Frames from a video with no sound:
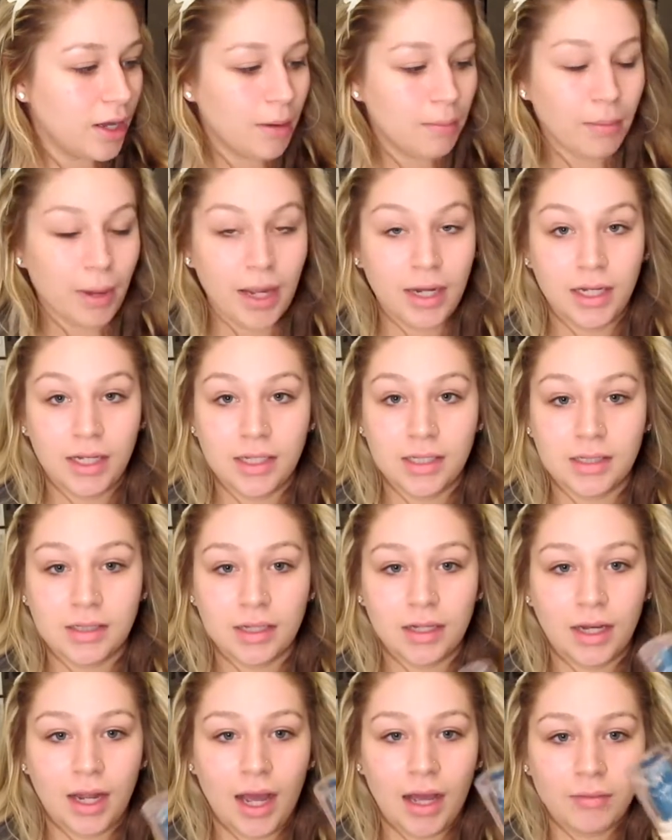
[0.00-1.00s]
Mine is
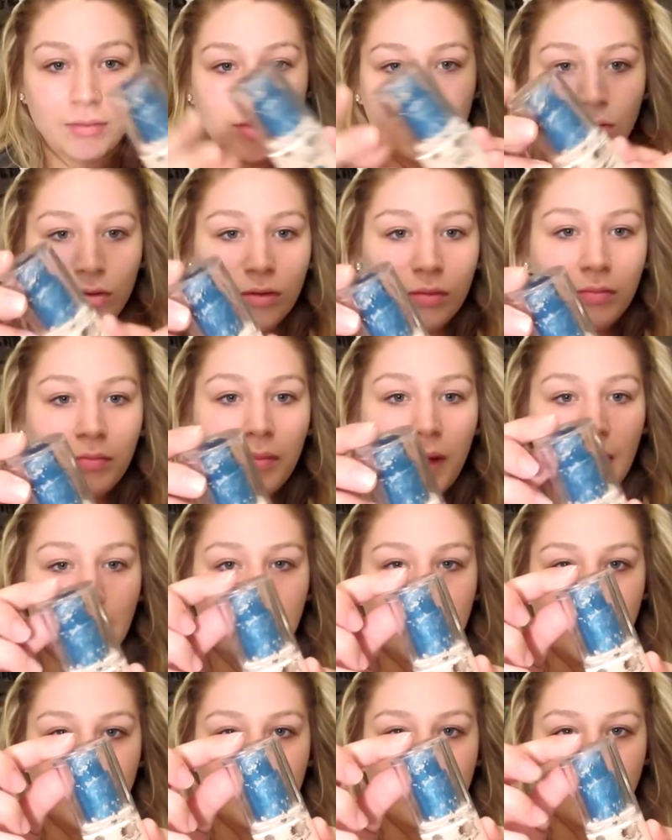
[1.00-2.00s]
an absolute
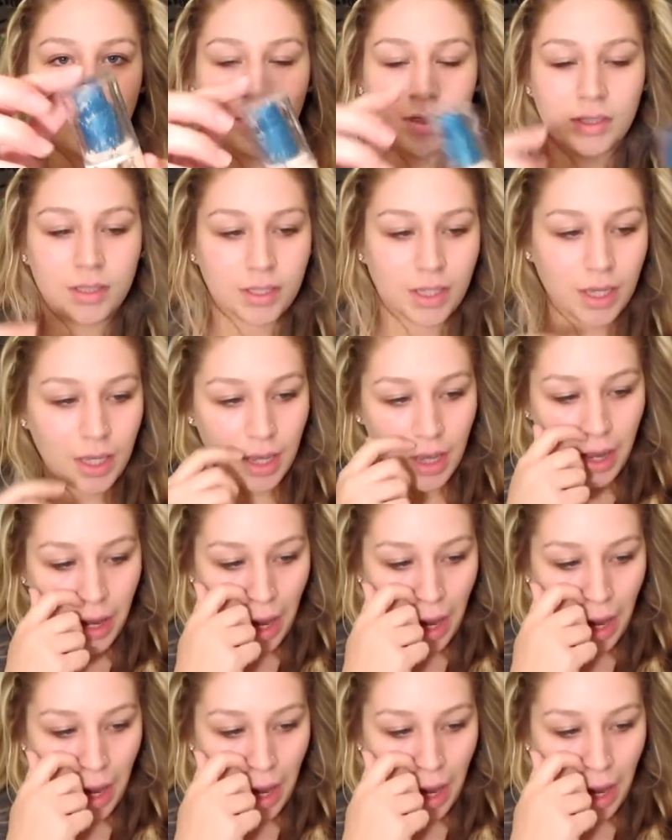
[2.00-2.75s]
mess, as you can see.